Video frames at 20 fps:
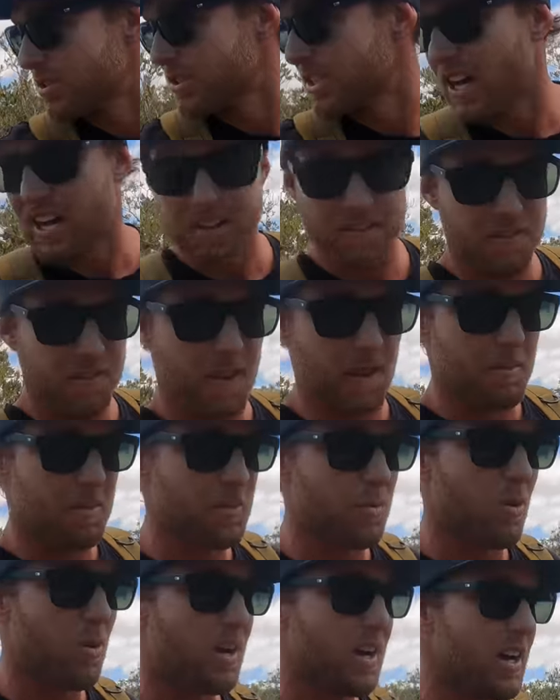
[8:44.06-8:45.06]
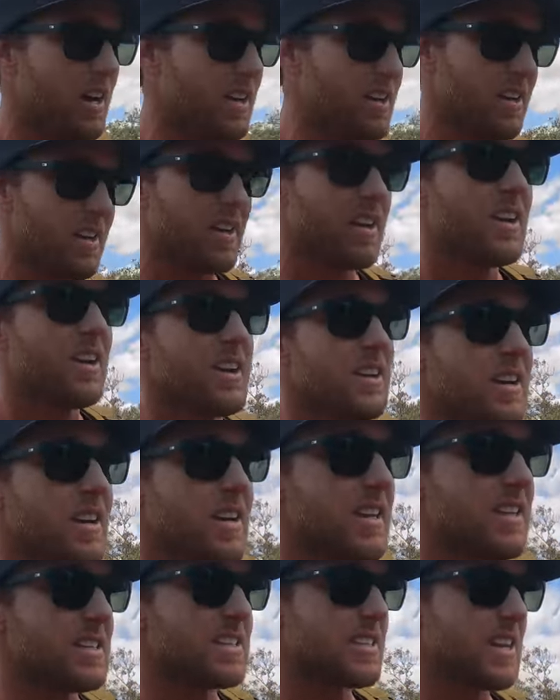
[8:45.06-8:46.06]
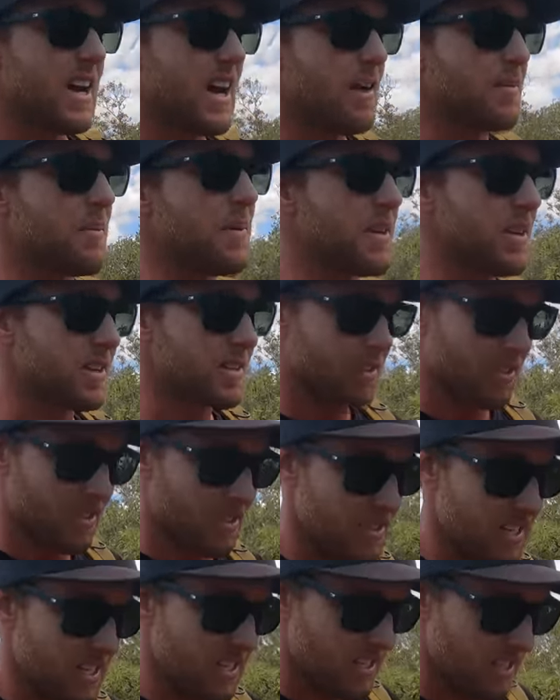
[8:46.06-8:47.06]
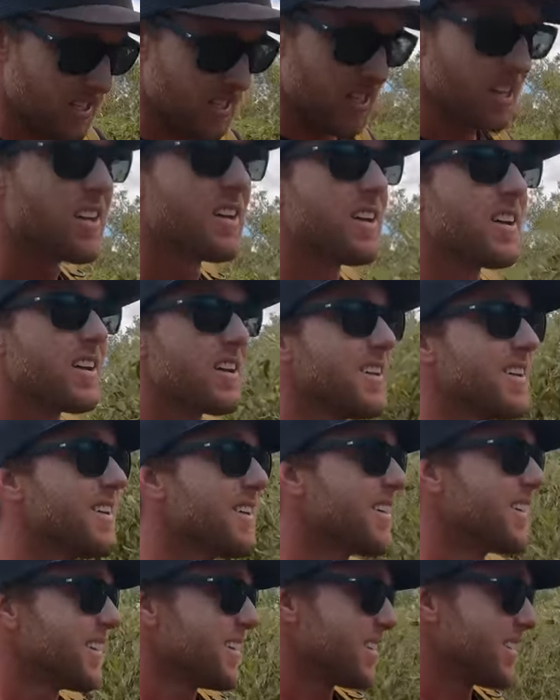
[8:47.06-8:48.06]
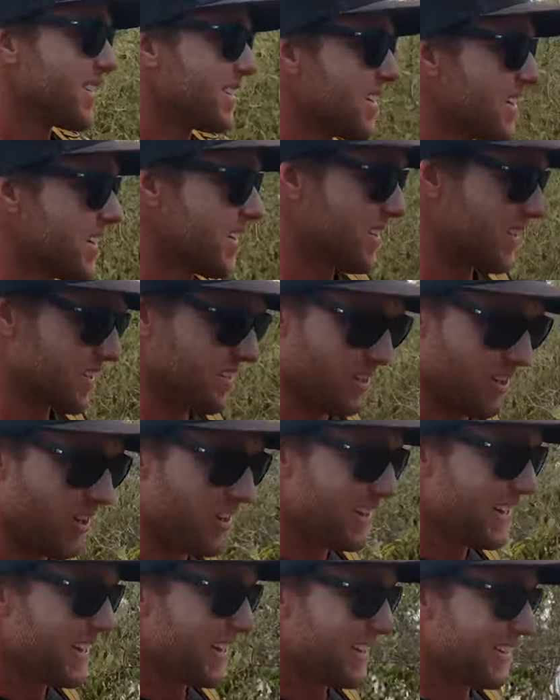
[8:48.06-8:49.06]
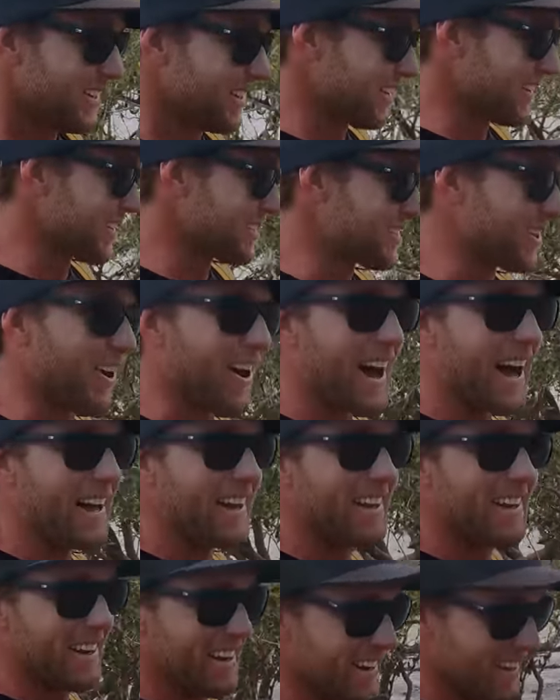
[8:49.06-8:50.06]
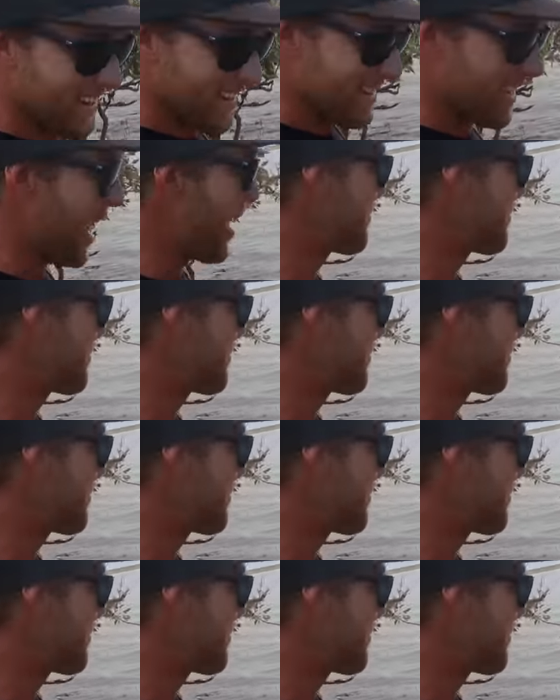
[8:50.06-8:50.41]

all starting to fill up with water and it's um, not as easy. Oh, look at the tide. It's